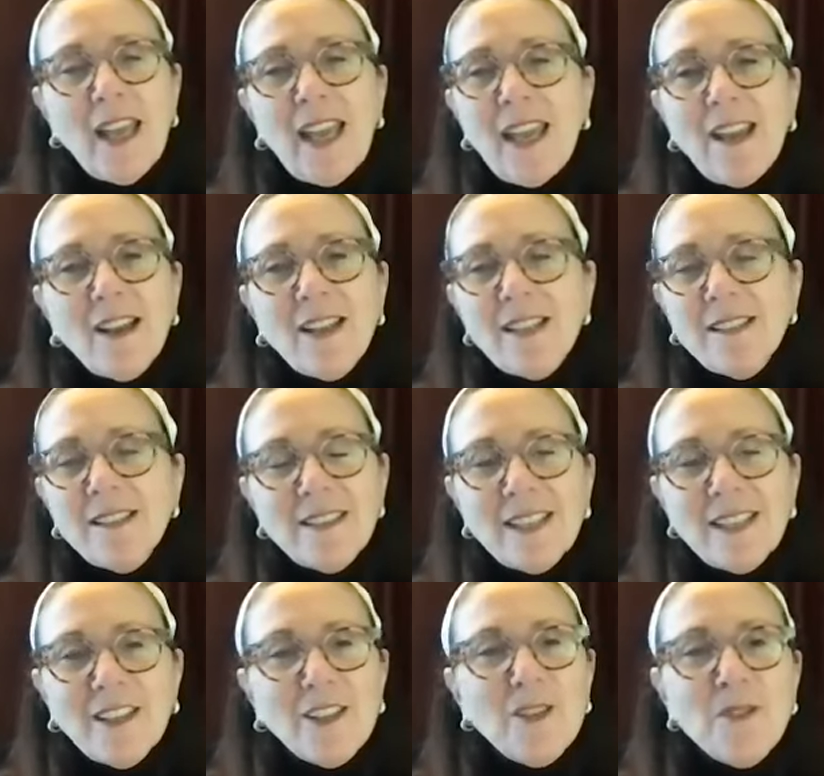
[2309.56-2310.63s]
AI doesn't
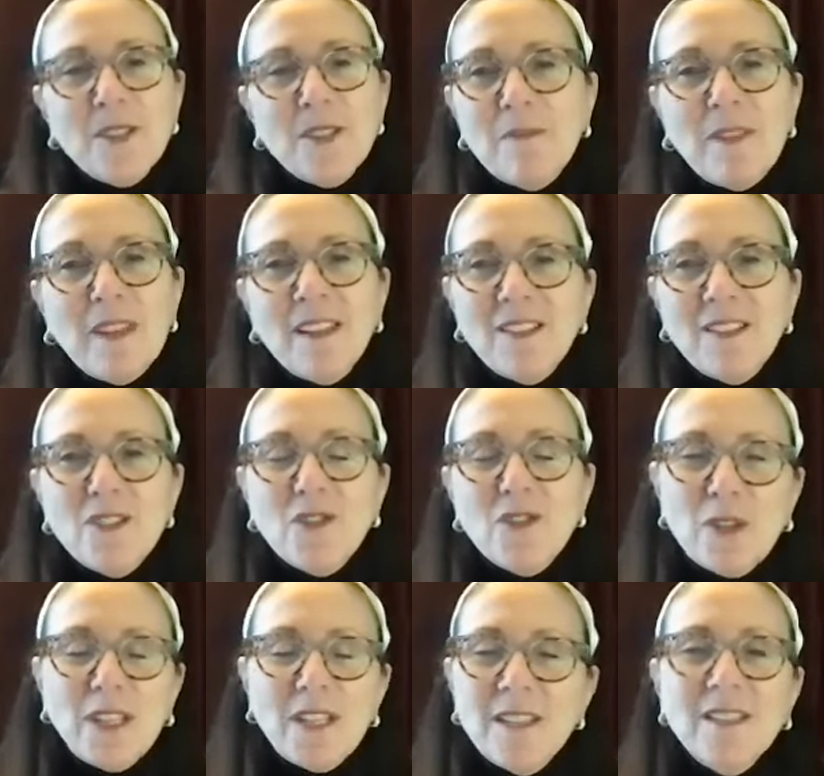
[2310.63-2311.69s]
tell you something that's
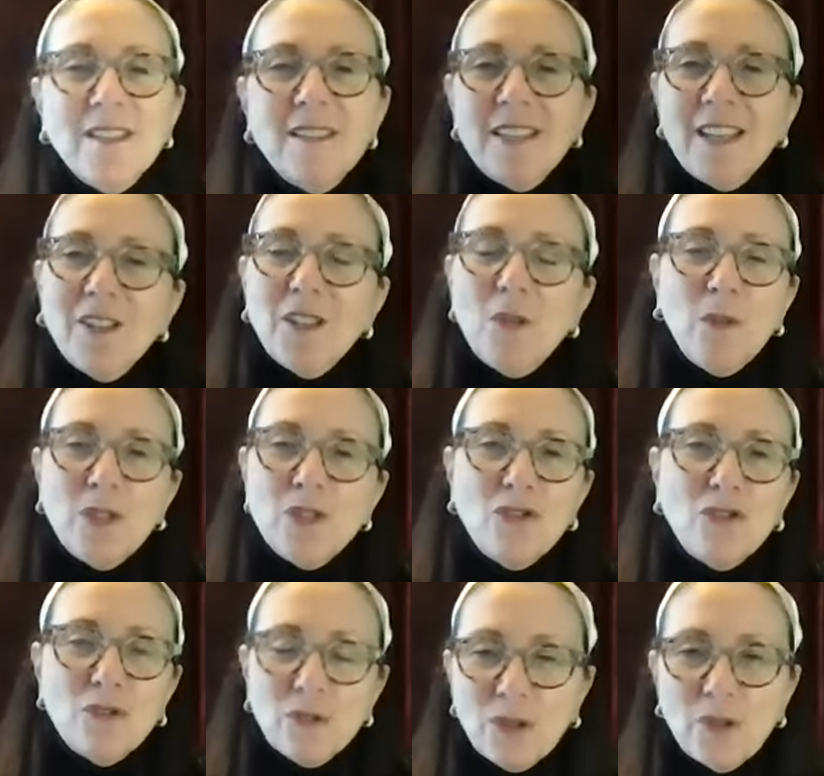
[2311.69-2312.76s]
true. It doesn't tell you what's
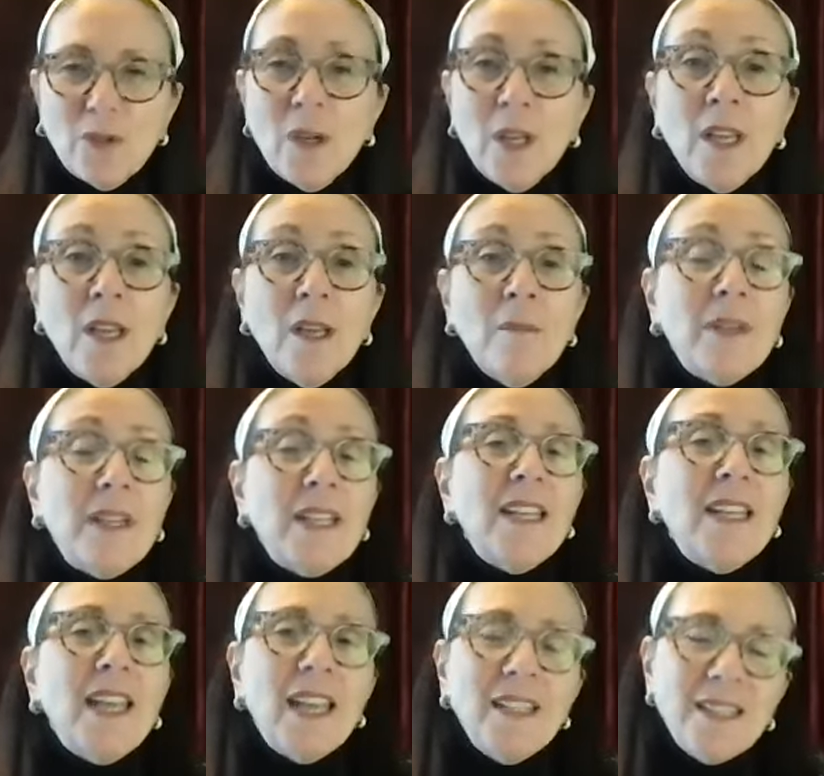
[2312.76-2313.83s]
true, but
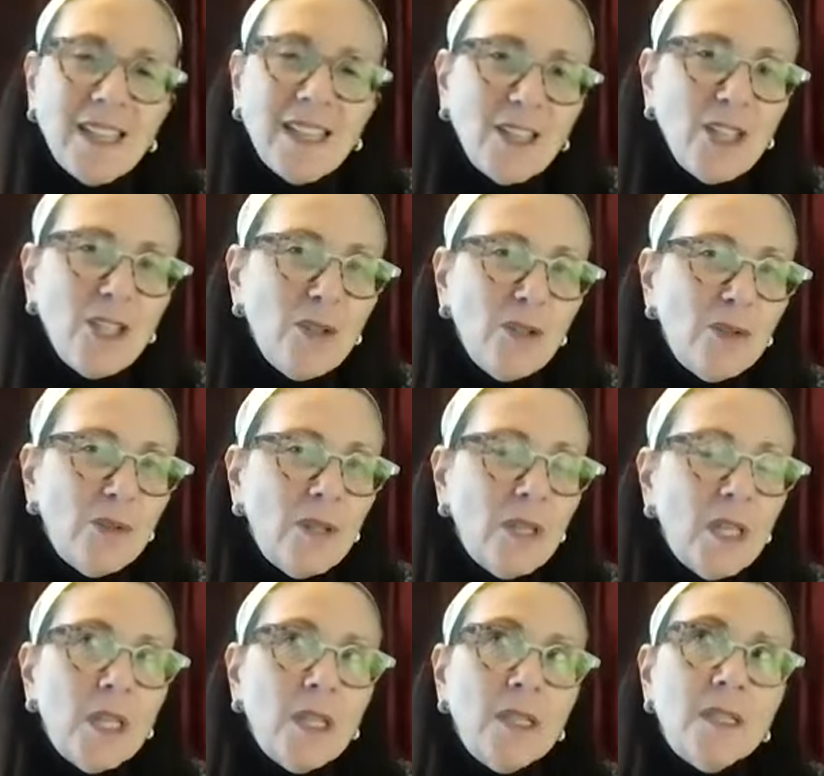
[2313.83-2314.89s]
it can tell you
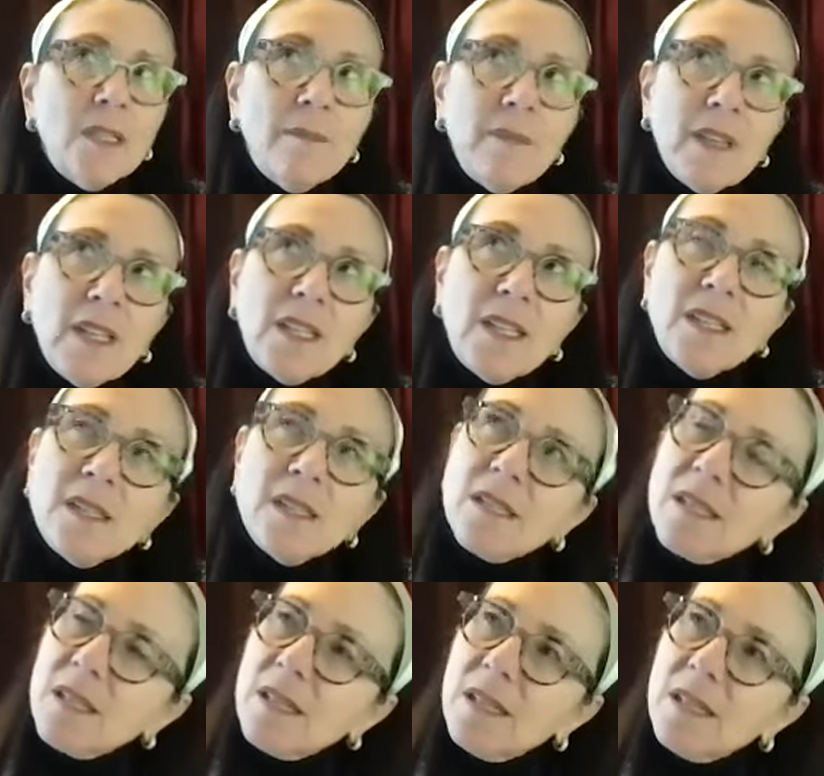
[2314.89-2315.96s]
something that
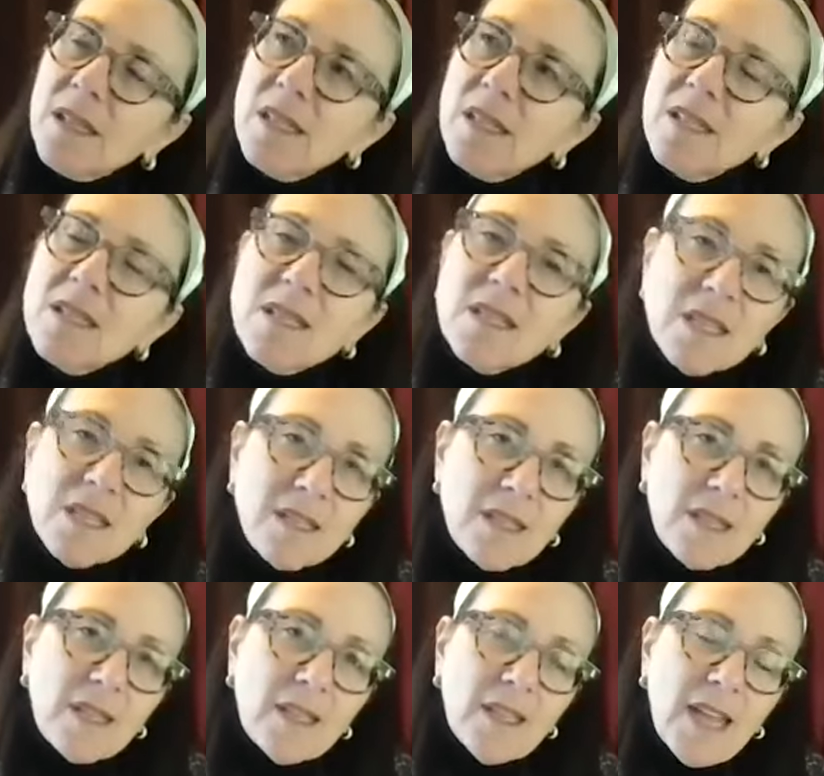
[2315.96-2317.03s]
is
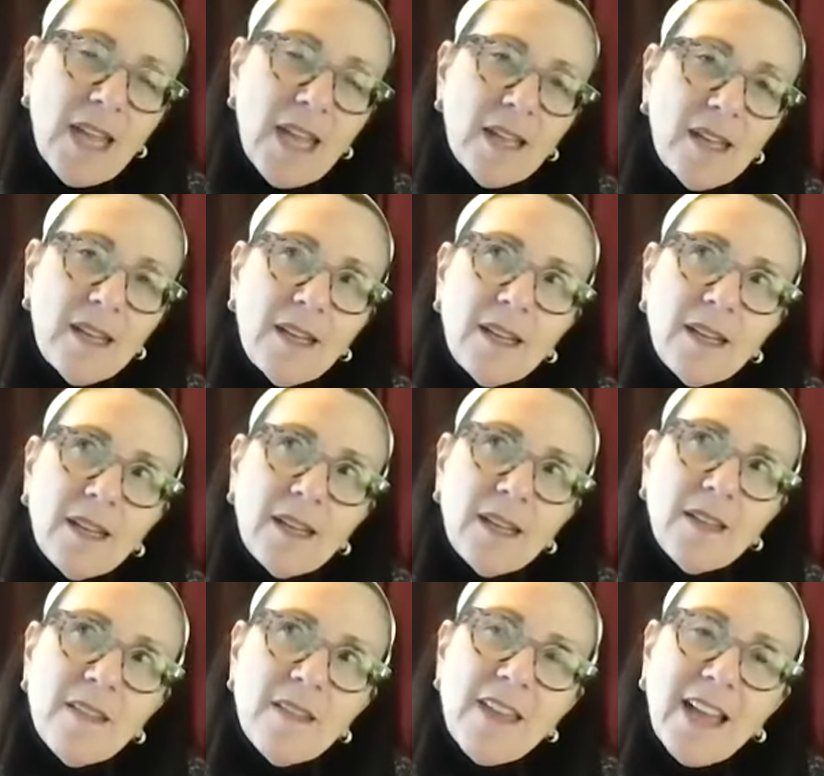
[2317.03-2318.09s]
consistent, and
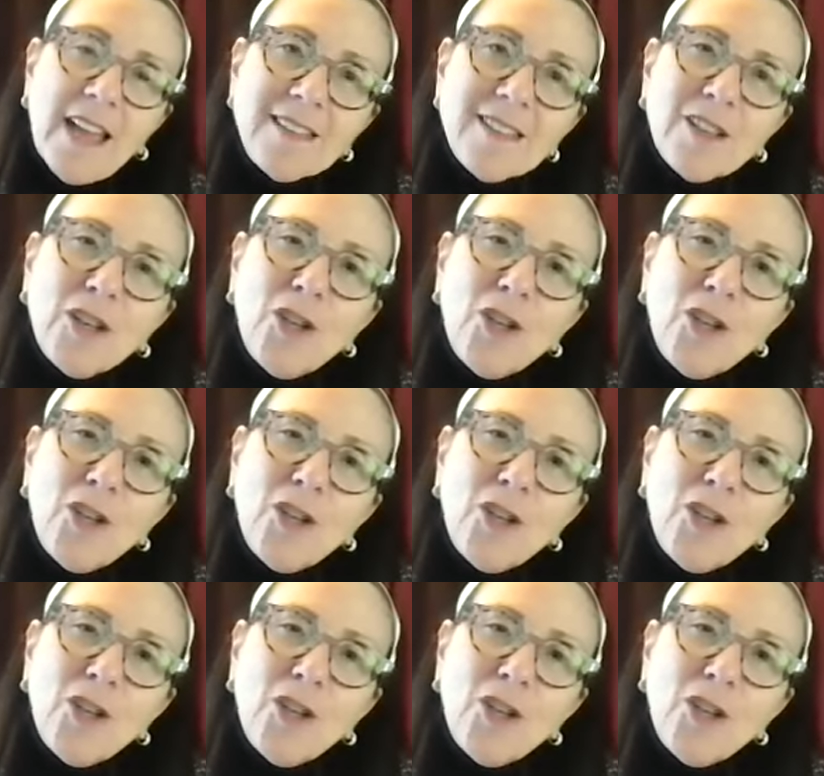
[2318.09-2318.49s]
that's